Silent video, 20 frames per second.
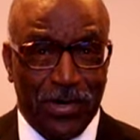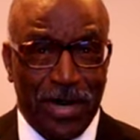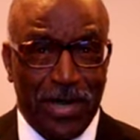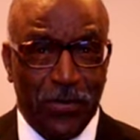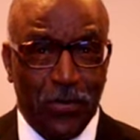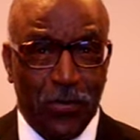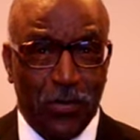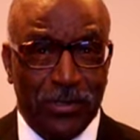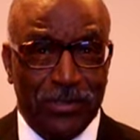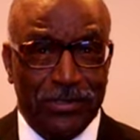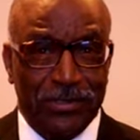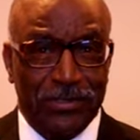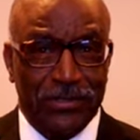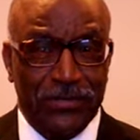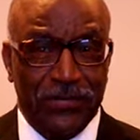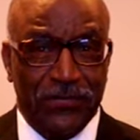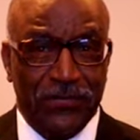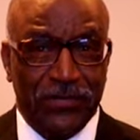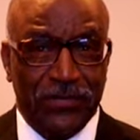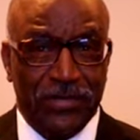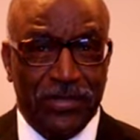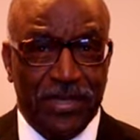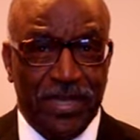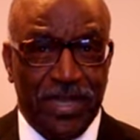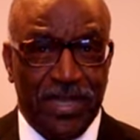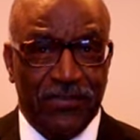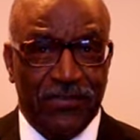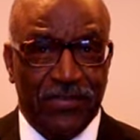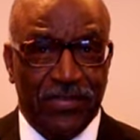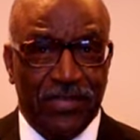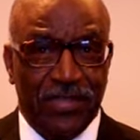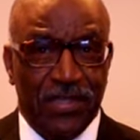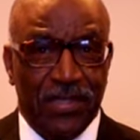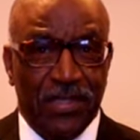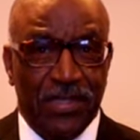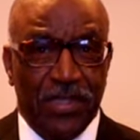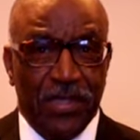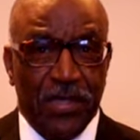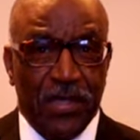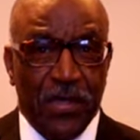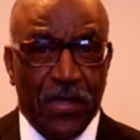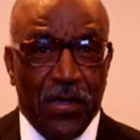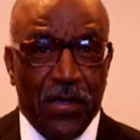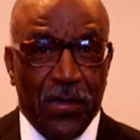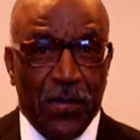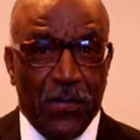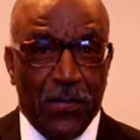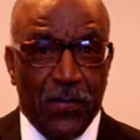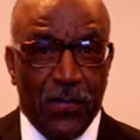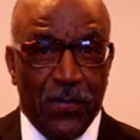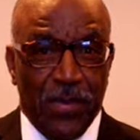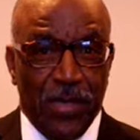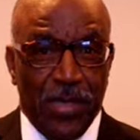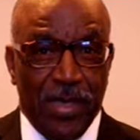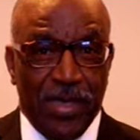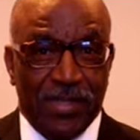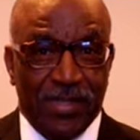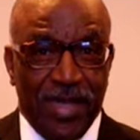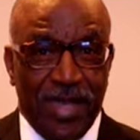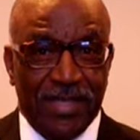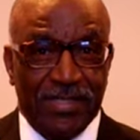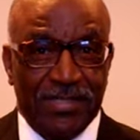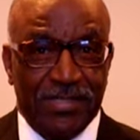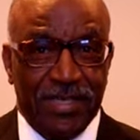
what I wanted to do for the Navy. In